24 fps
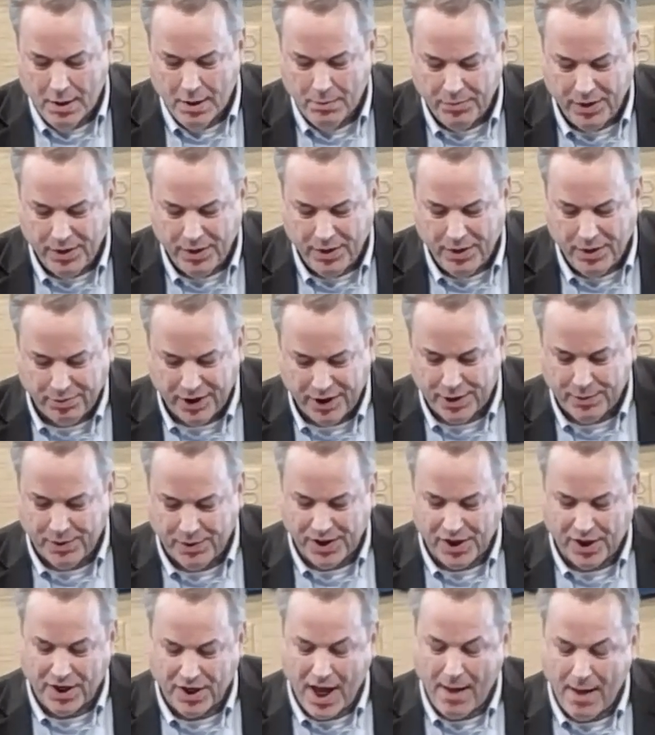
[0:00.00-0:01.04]
But the
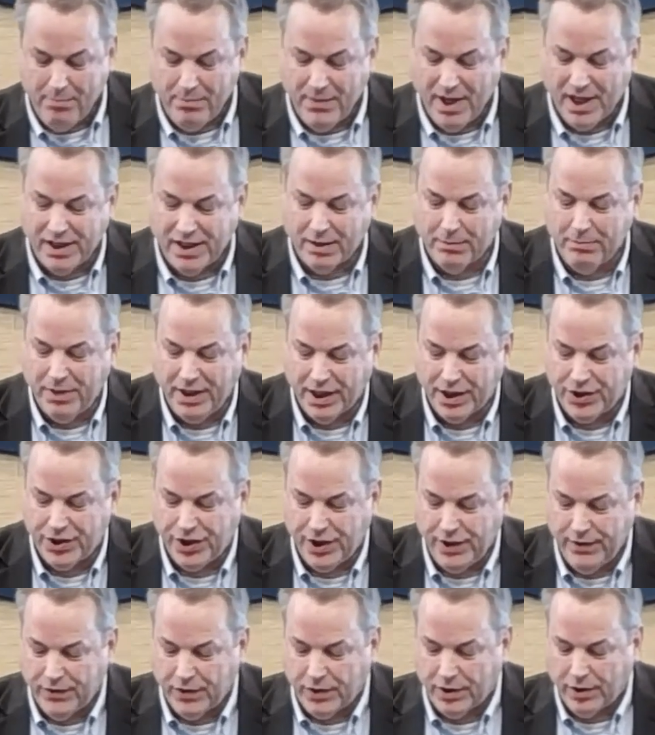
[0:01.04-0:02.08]
principles are not meant to be
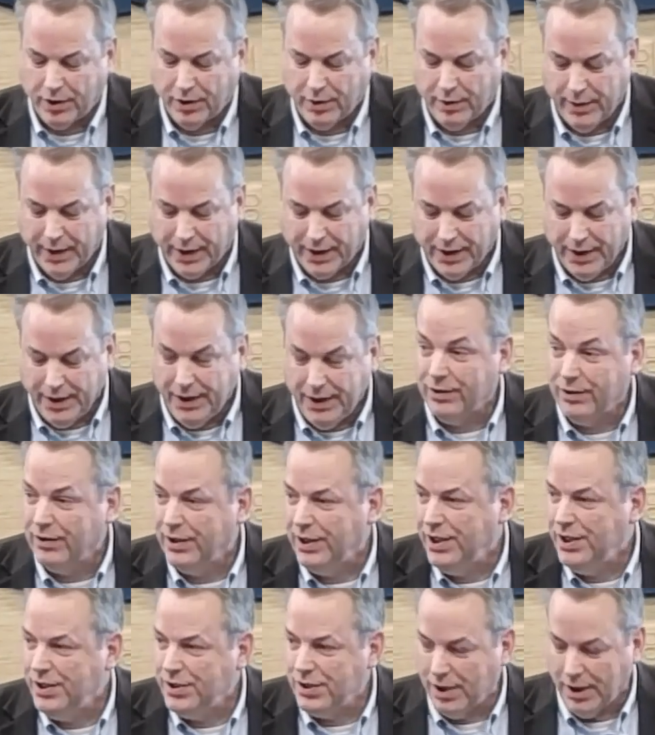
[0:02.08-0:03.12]
achieved quickly or
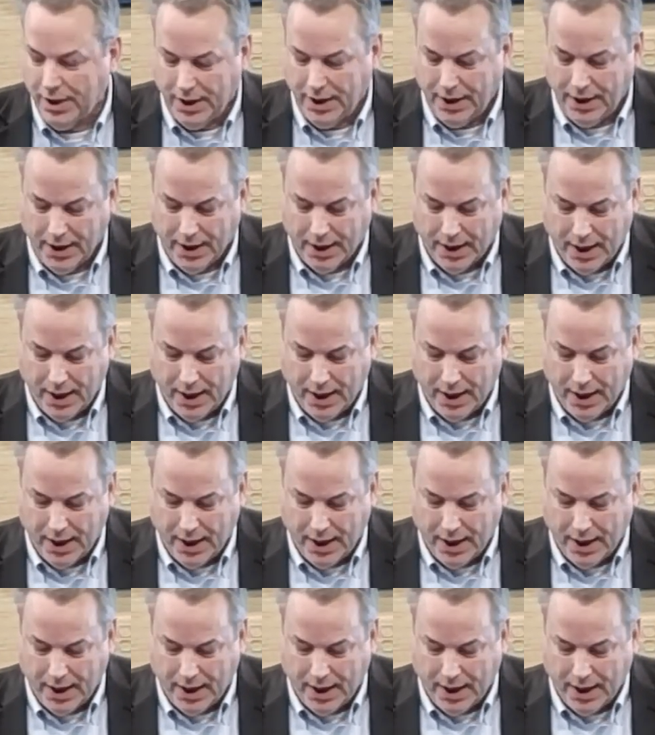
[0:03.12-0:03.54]
easily.